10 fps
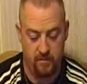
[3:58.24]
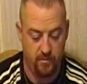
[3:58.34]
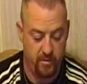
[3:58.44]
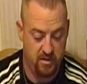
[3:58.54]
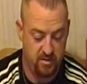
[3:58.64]

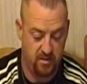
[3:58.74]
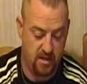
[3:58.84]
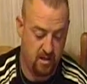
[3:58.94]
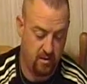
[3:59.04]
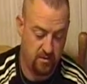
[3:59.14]
information
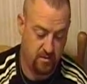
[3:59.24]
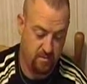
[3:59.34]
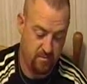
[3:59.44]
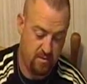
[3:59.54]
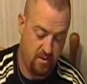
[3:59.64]
counters,
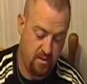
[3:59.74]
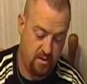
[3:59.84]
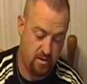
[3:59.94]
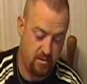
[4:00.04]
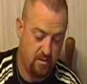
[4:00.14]

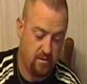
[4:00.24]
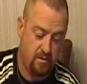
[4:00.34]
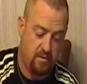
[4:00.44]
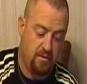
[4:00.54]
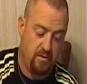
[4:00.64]
3
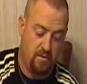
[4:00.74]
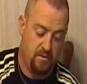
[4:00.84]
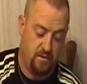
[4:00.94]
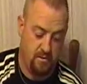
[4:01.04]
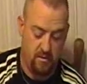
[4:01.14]

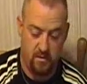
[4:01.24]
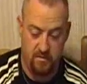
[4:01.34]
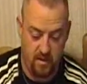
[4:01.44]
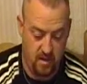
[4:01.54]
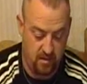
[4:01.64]

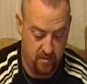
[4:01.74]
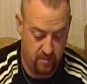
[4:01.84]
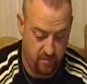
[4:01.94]
all tanks,